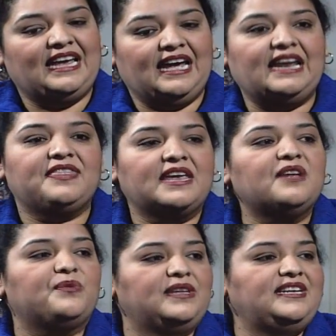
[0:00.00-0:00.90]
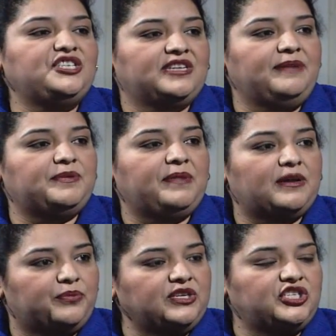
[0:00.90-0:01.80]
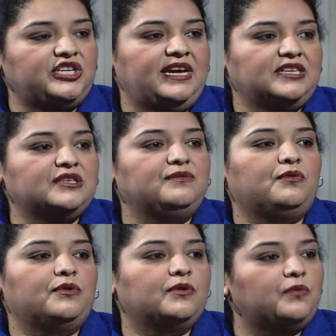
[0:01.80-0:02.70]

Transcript: And I think it really shaped my appreciation for the